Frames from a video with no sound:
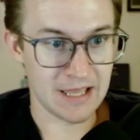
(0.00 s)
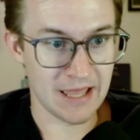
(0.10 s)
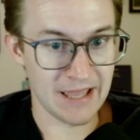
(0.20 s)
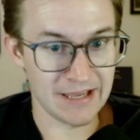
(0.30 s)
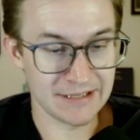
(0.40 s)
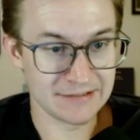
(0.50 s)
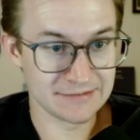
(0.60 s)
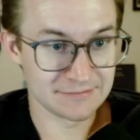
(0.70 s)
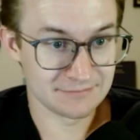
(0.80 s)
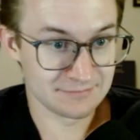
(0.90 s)

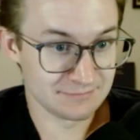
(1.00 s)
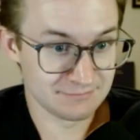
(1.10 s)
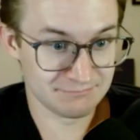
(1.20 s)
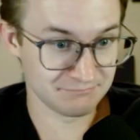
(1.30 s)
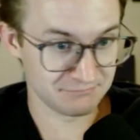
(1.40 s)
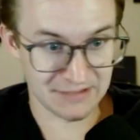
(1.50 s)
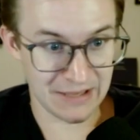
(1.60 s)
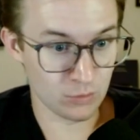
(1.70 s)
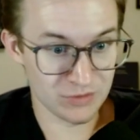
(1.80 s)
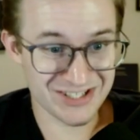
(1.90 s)
And
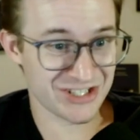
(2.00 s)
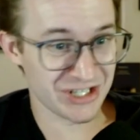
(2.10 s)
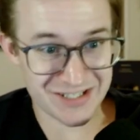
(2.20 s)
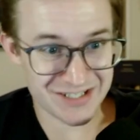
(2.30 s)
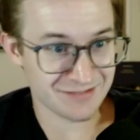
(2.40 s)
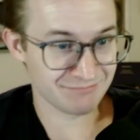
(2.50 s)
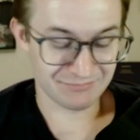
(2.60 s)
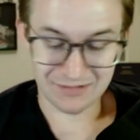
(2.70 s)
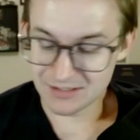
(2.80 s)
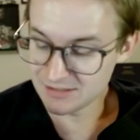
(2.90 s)
it was just
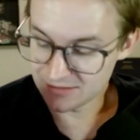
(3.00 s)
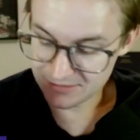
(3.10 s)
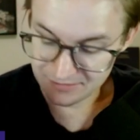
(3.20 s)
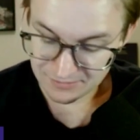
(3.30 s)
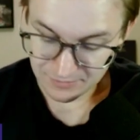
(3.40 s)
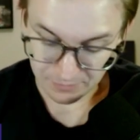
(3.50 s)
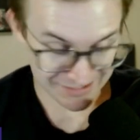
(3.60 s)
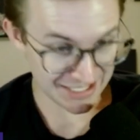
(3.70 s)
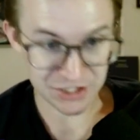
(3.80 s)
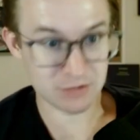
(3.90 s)

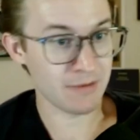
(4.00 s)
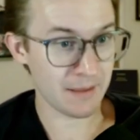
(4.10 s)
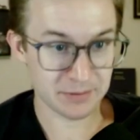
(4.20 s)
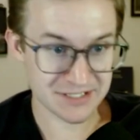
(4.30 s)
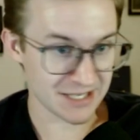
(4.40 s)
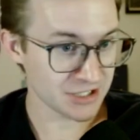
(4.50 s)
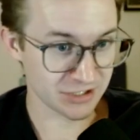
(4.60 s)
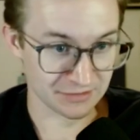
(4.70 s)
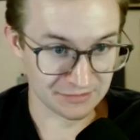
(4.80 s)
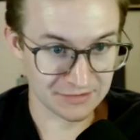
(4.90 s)
possession by
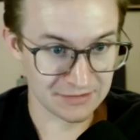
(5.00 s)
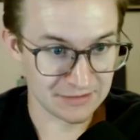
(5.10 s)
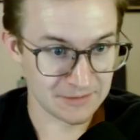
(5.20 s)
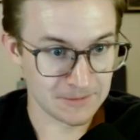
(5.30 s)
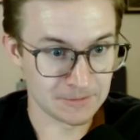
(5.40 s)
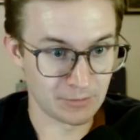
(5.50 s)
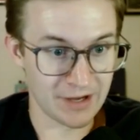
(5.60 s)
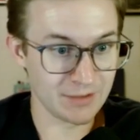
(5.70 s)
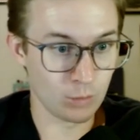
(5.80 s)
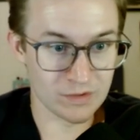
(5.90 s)
possession,
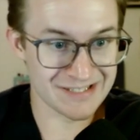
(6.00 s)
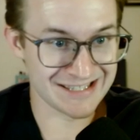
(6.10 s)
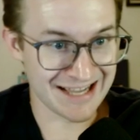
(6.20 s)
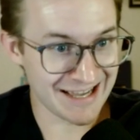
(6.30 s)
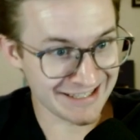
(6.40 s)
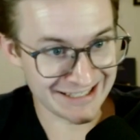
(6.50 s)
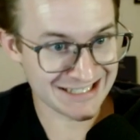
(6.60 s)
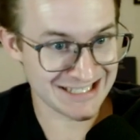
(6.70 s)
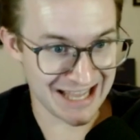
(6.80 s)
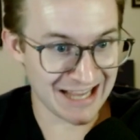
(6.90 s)
right? It was not
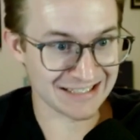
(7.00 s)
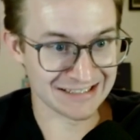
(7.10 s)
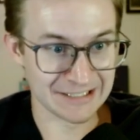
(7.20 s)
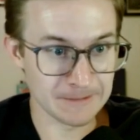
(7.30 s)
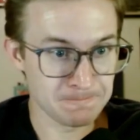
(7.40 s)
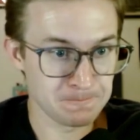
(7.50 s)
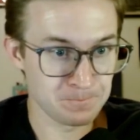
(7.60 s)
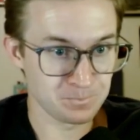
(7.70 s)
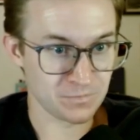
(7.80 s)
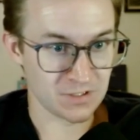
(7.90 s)
exactly...
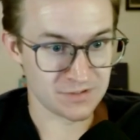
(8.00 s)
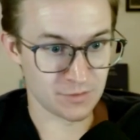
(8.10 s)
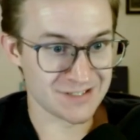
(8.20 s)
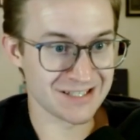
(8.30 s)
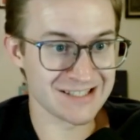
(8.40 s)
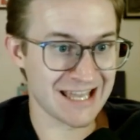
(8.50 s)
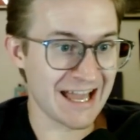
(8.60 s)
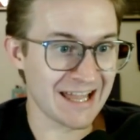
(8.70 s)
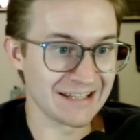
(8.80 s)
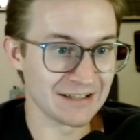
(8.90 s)
So the Suns
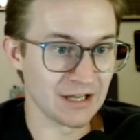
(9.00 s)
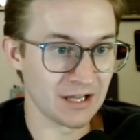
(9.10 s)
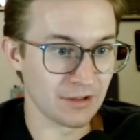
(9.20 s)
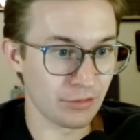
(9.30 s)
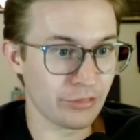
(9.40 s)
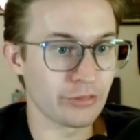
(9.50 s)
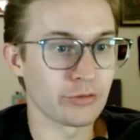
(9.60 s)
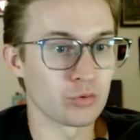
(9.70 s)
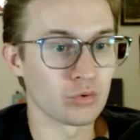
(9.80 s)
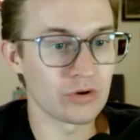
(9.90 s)
had
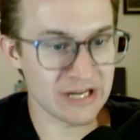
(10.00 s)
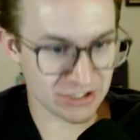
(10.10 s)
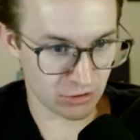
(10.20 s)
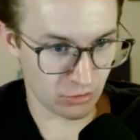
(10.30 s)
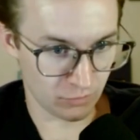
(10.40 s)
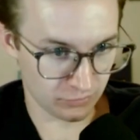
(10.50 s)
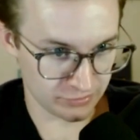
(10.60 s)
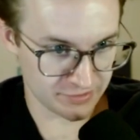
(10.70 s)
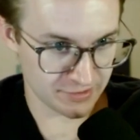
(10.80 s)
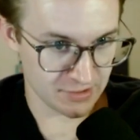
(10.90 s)
three
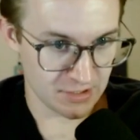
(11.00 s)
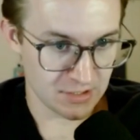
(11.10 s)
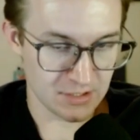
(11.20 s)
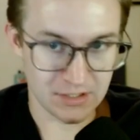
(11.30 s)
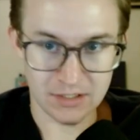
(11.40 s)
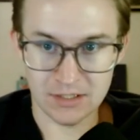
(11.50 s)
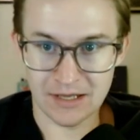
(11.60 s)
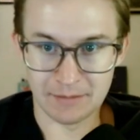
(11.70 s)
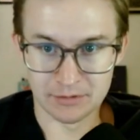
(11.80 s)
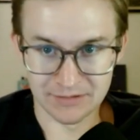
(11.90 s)
turnovers,
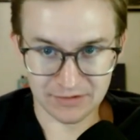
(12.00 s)
I believe,